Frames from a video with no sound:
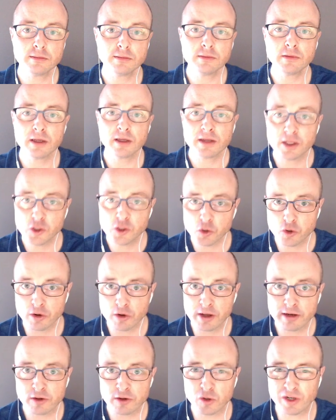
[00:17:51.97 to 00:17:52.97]
that you
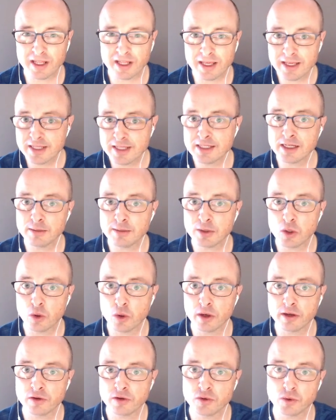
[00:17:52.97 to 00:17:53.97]
create could easily be
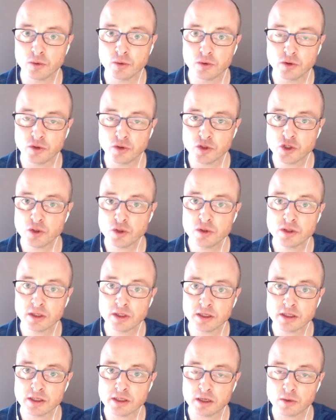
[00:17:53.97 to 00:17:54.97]
going to the student, and
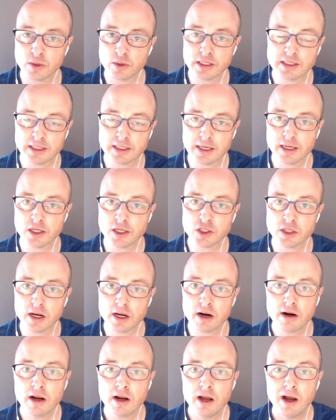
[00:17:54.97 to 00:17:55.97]
it's a way to engage
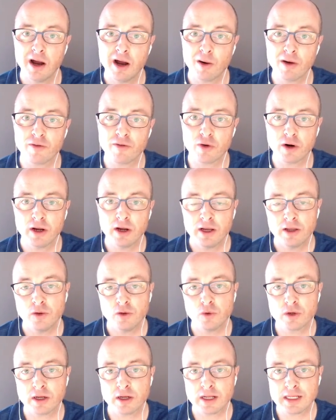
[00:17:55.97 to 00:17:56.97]
there. However, you
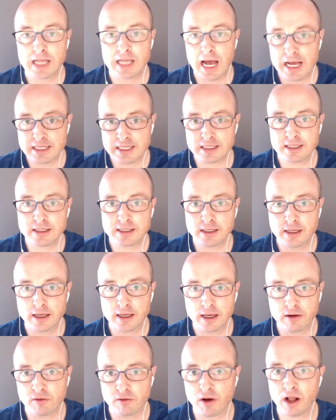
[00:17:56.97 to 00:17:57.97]
can as easily
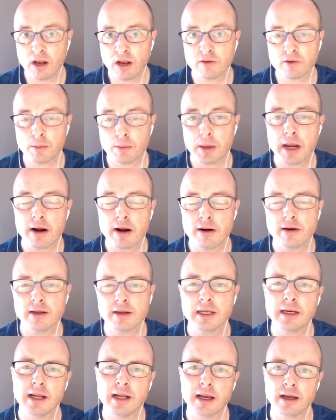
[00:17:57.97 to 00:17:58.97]
involve the parent
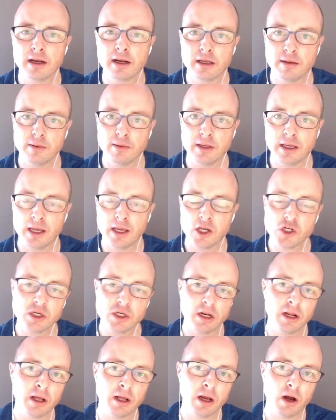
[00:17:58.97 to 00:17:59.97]
in that kind of communication.
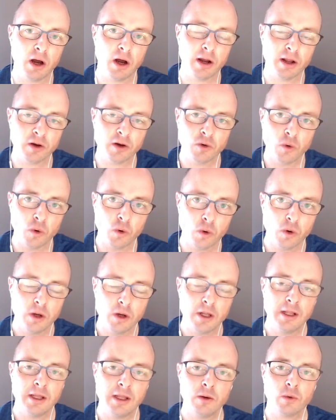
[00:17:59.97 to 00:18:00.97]
And I know
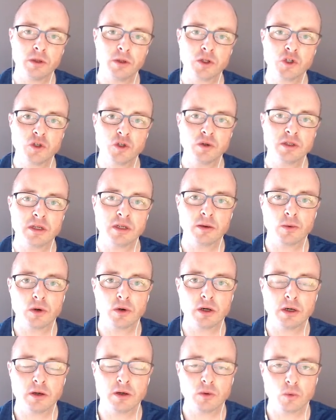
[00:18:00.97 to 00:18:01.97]
with the students that
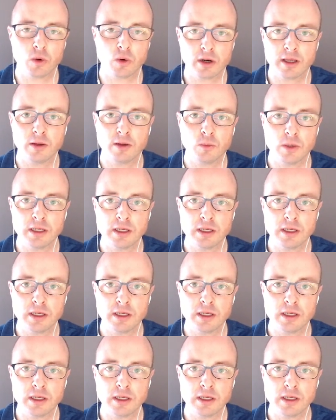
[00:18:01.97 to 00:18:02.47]
we're working with